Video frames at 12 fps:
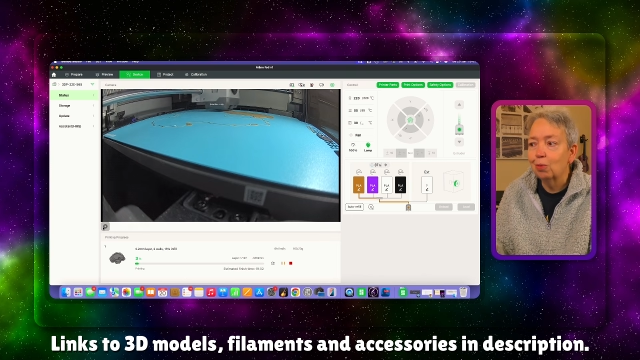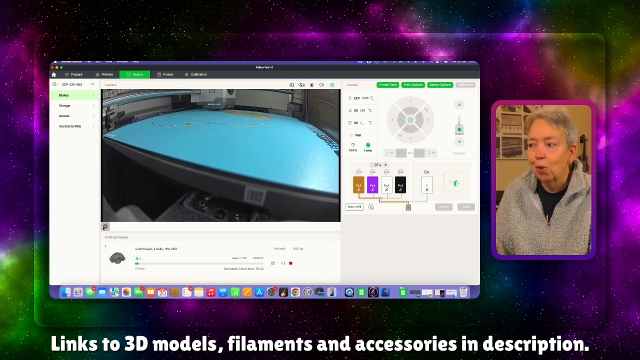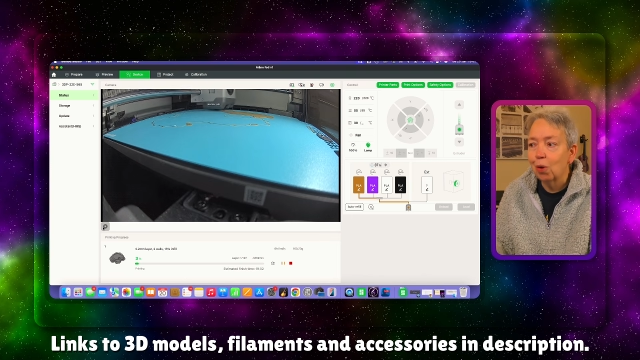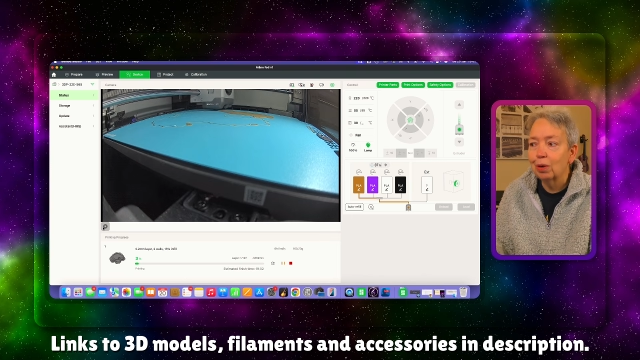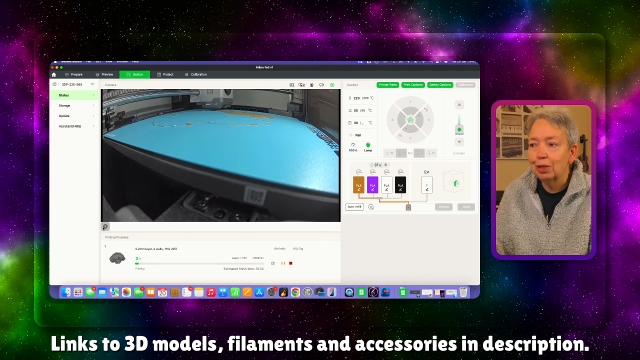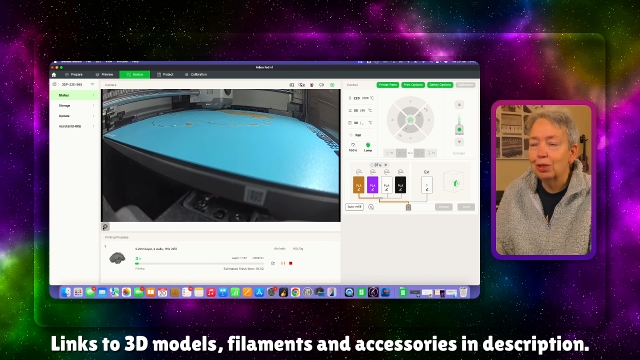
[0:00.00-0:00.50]

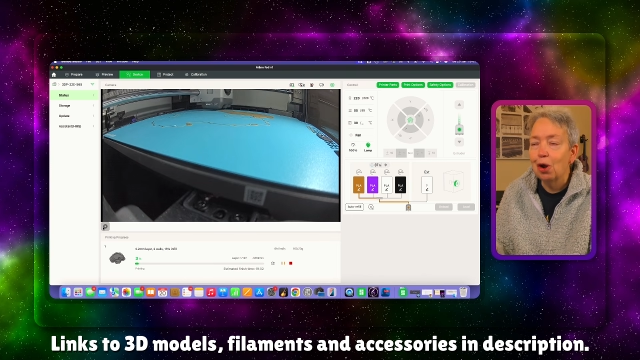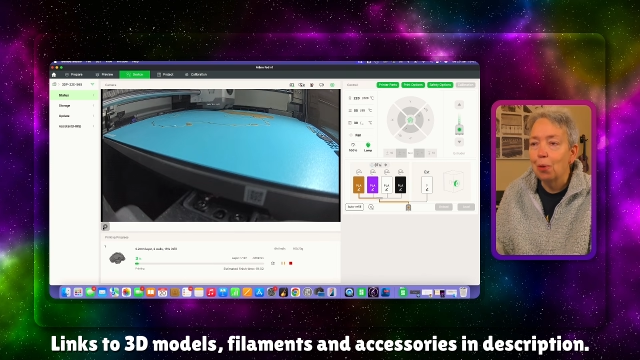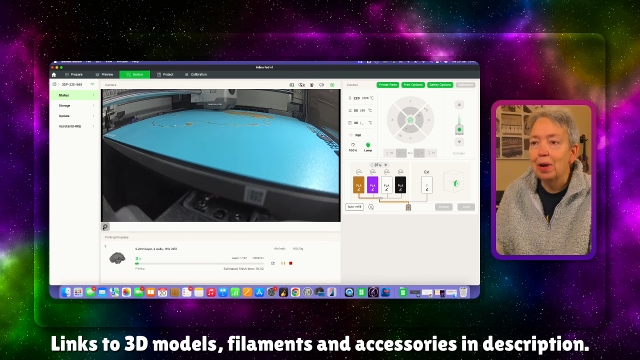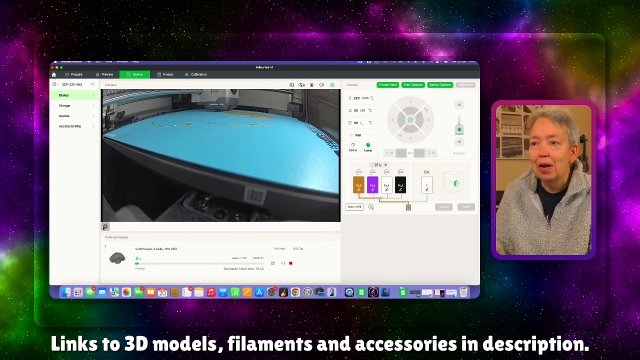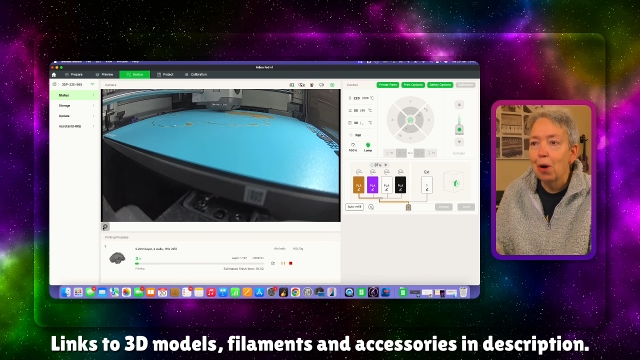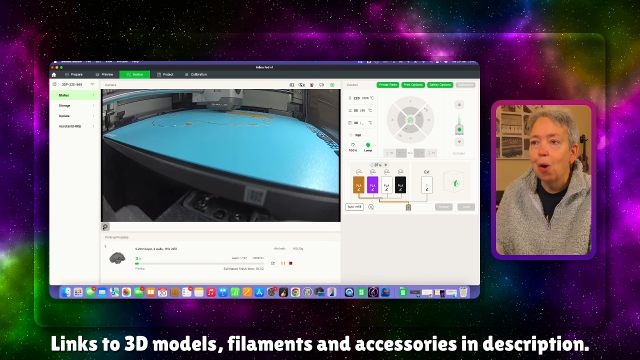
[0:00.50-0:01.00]
what is
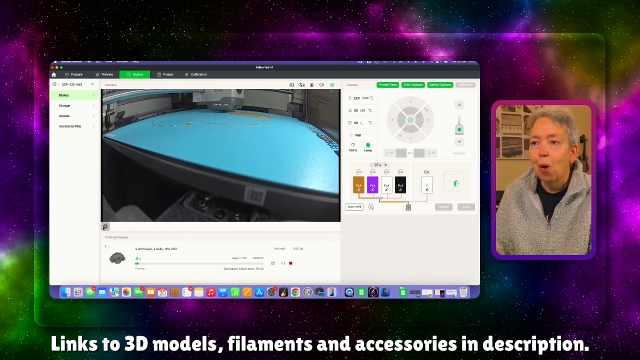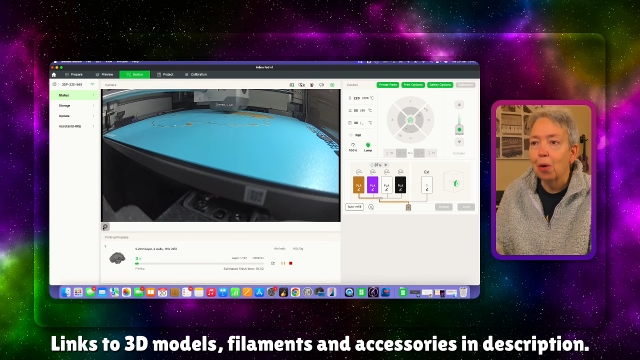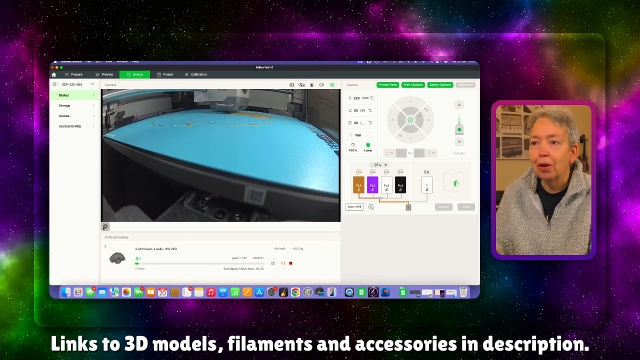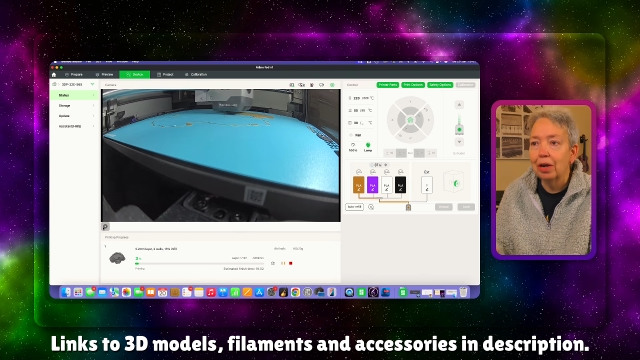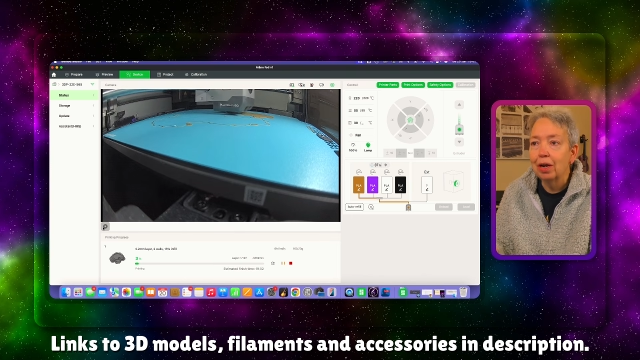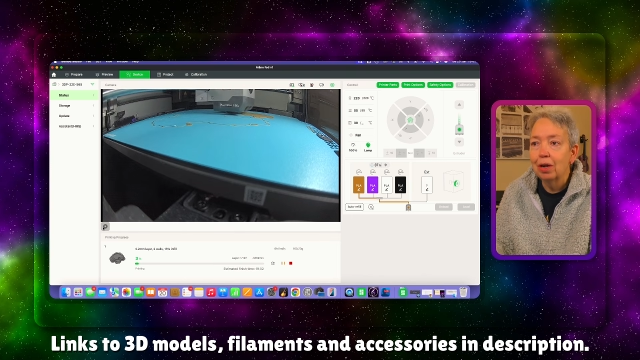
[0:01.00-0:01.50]
going
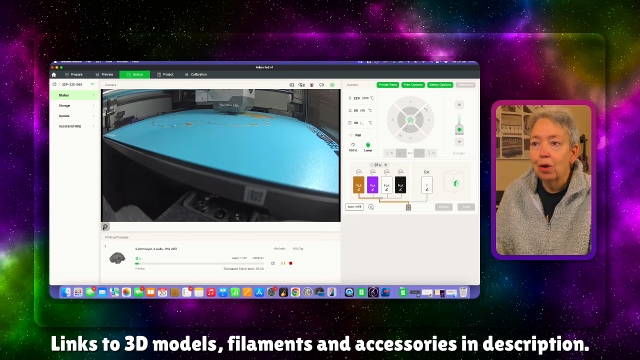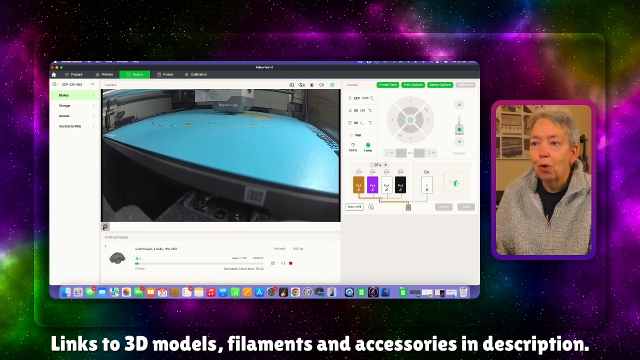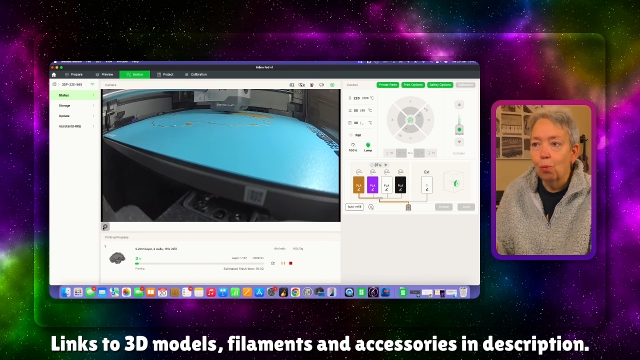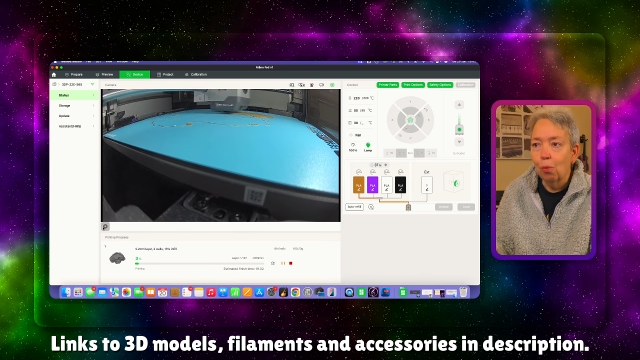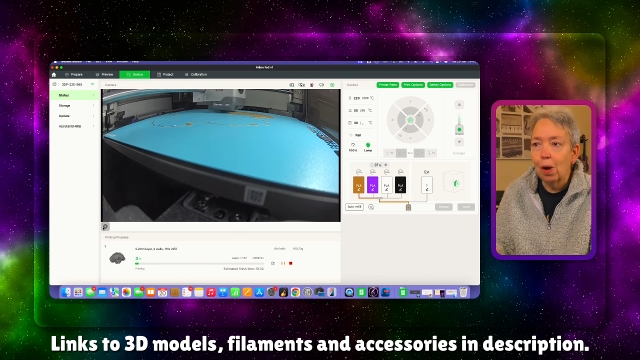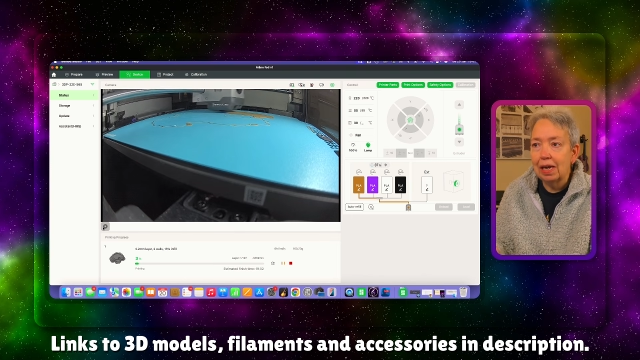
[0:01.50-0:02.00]
on
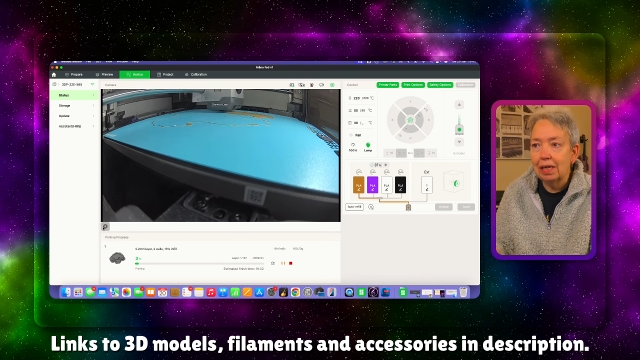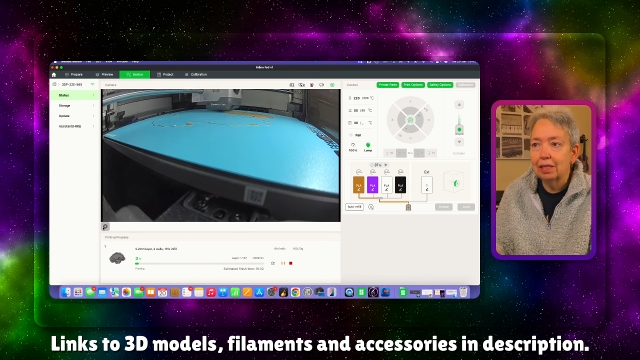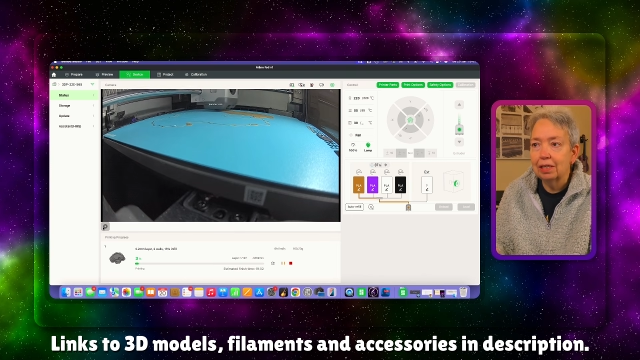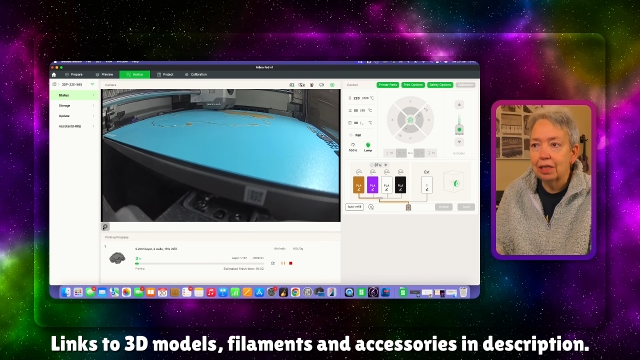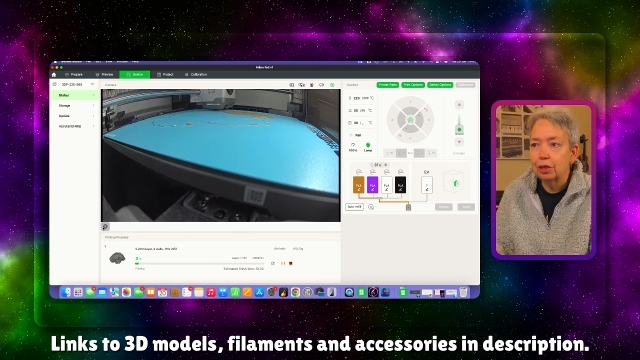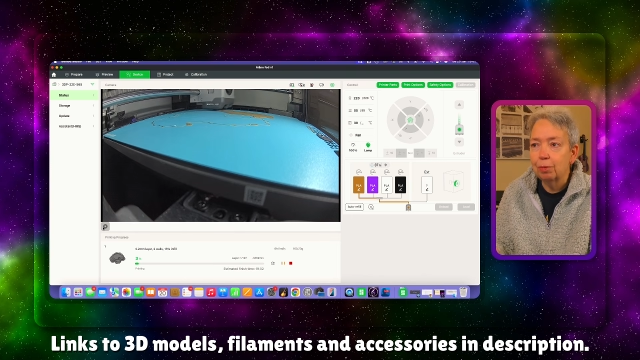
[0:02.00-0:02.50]

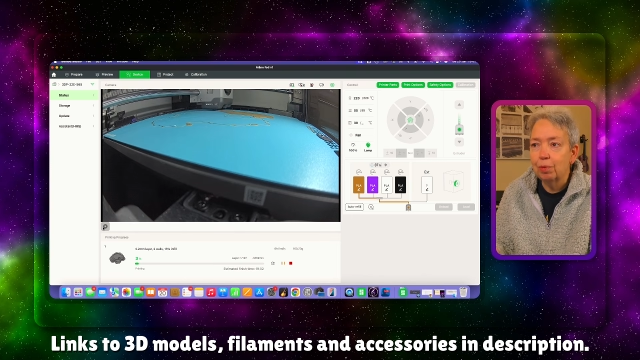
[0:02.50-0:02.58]
whilst it's